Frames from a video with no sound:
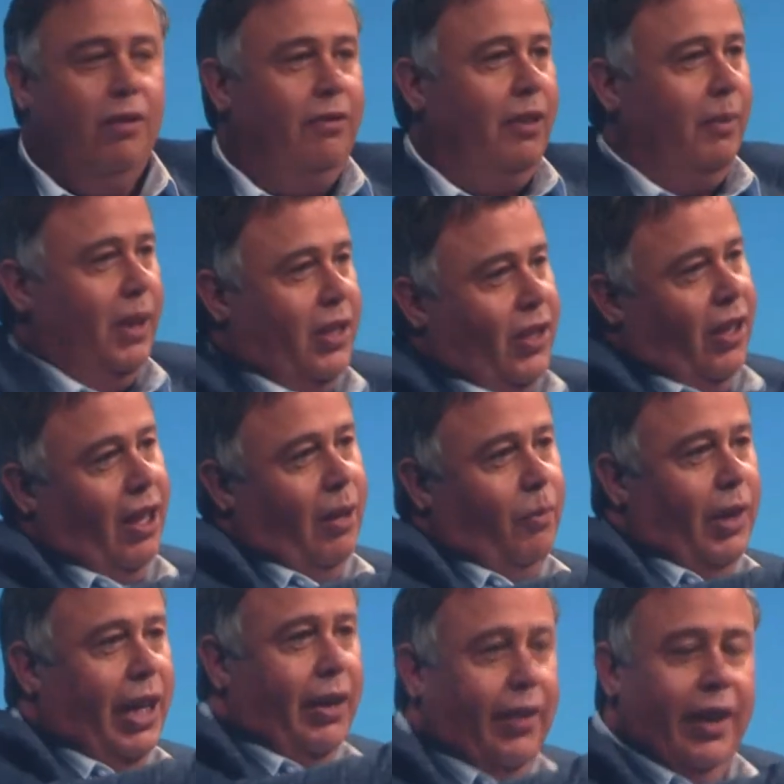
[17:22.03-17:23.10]
from the time
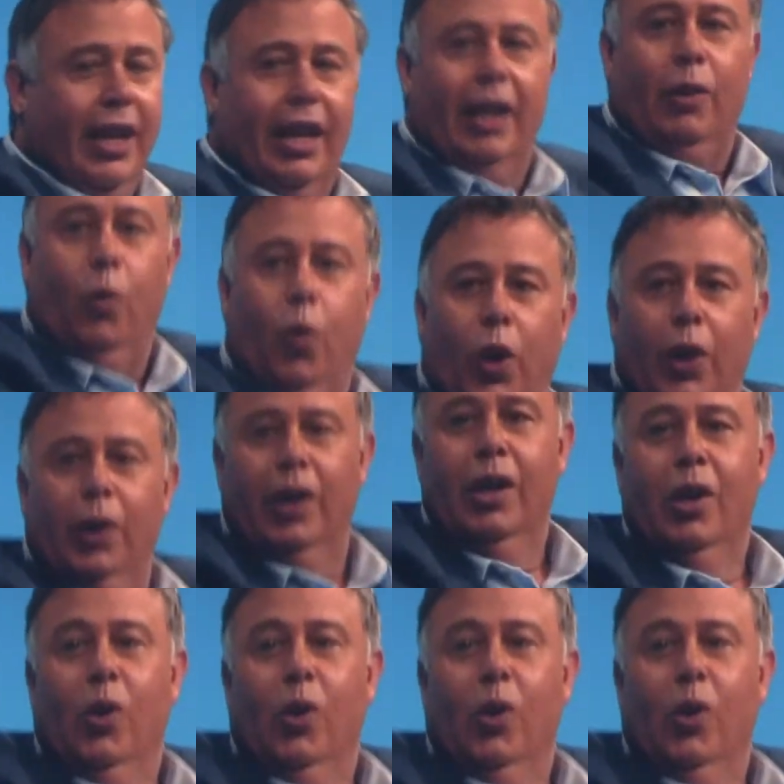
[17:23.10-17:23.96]
we create a quote